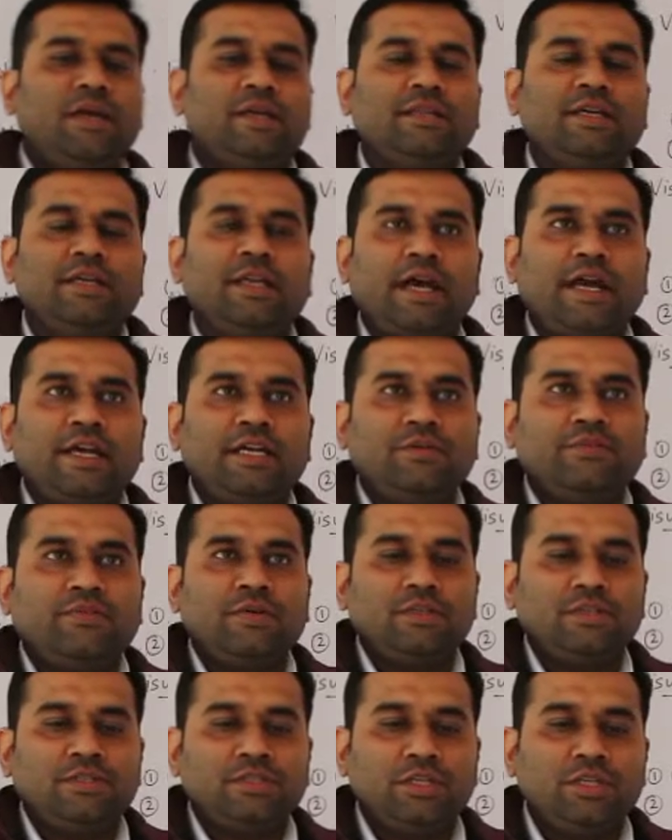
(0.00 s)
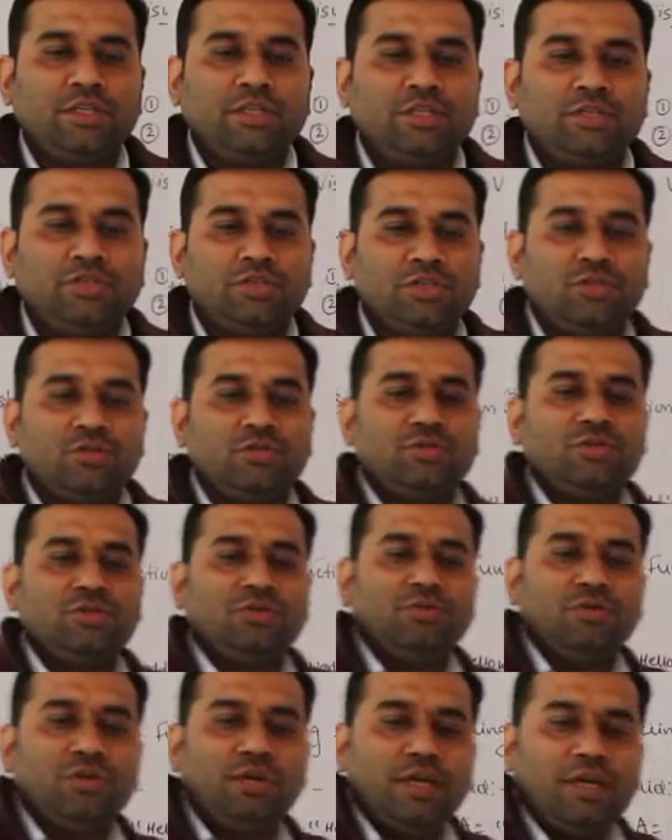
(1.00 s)
the right function is
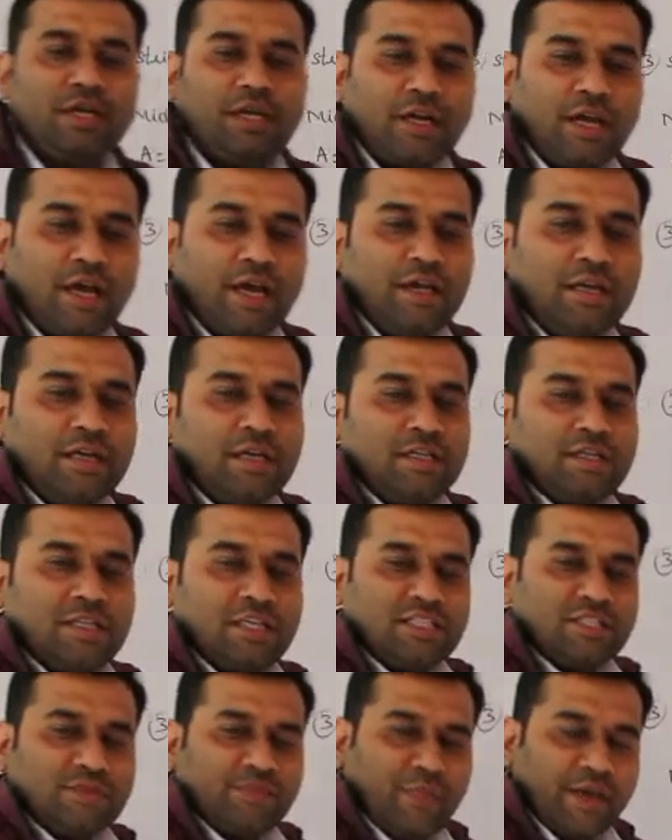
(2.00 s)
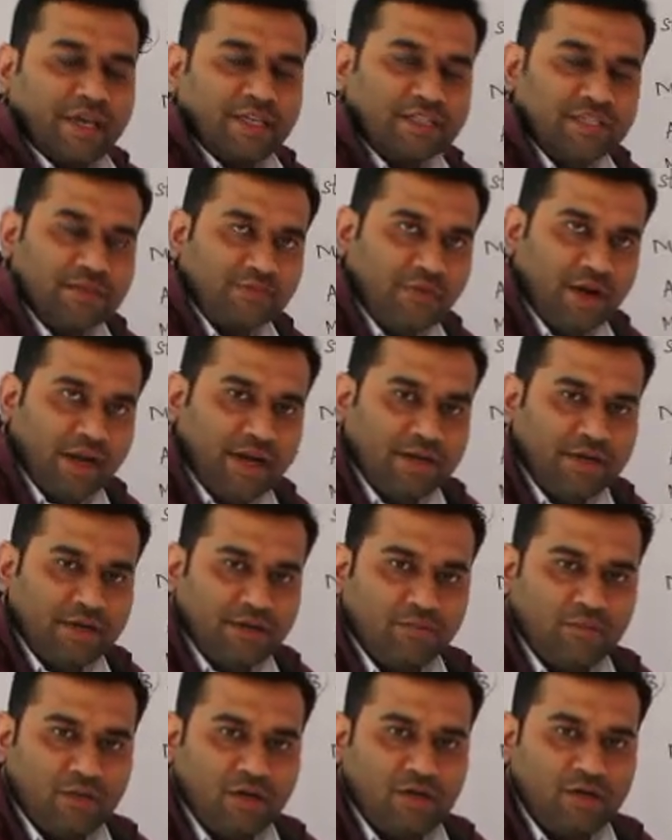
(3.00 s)
used to retrieve the specified
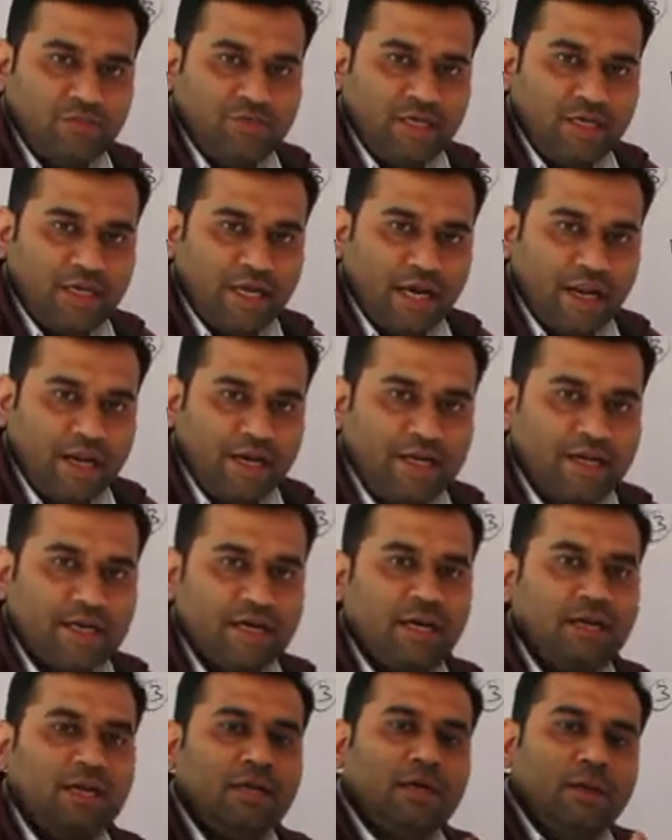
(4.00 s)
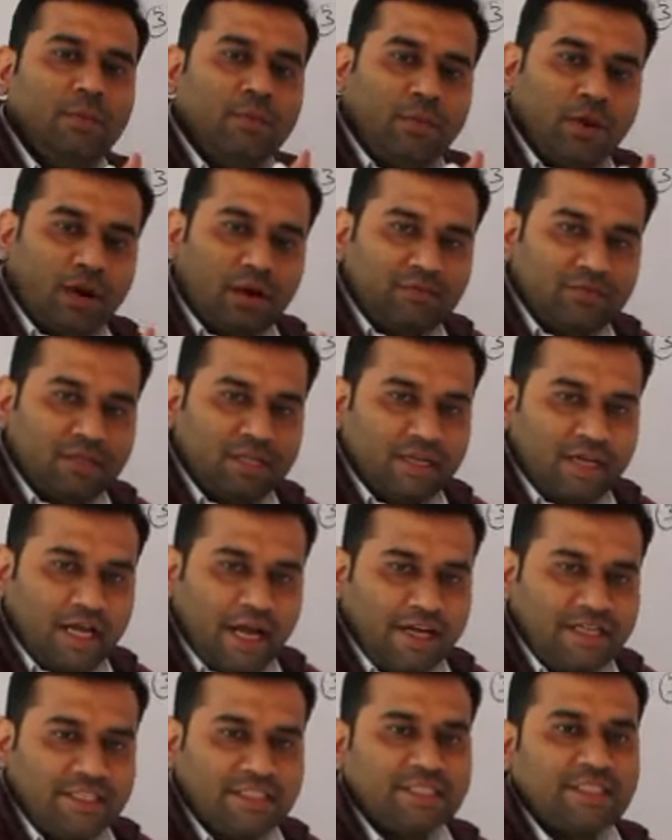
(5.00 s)
number of the character from the
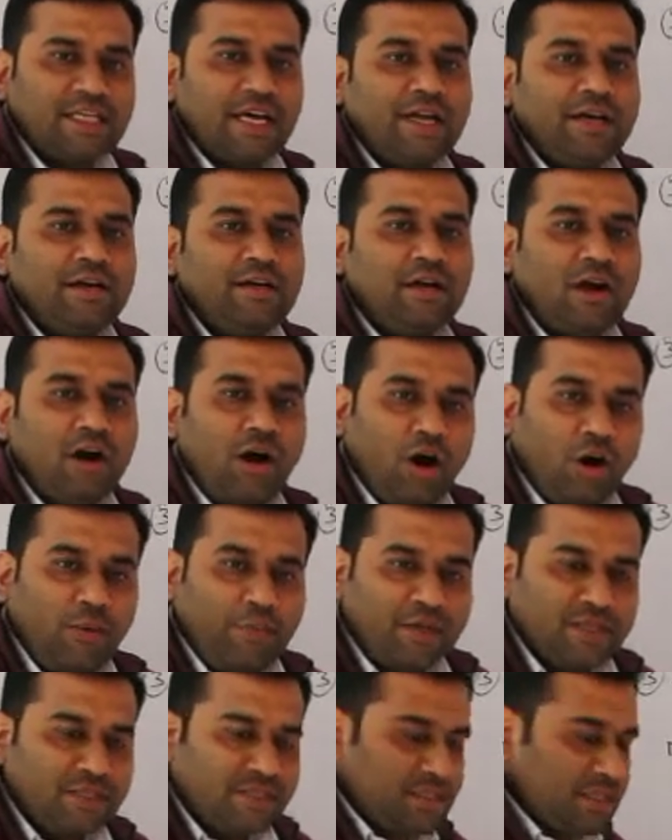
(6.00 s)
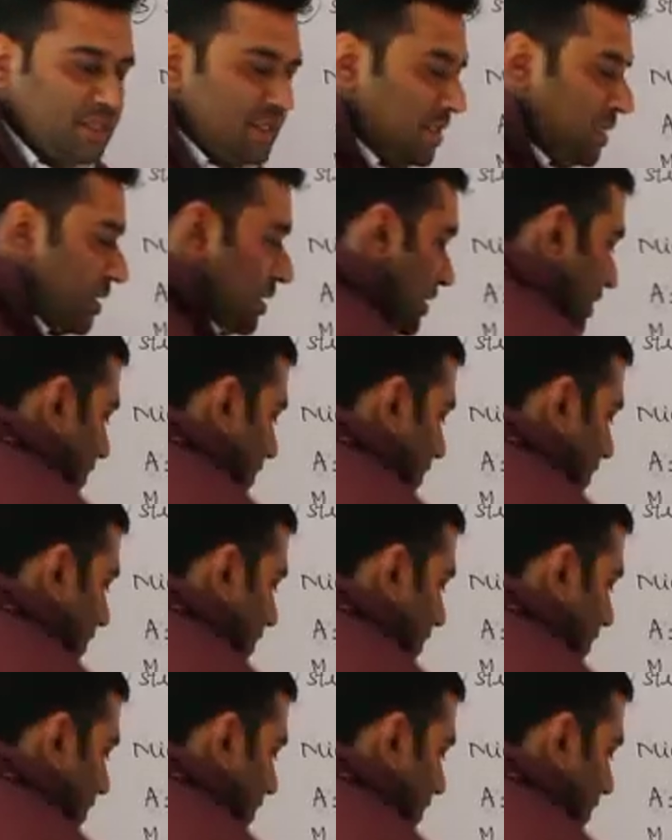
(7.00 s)
right side of a string.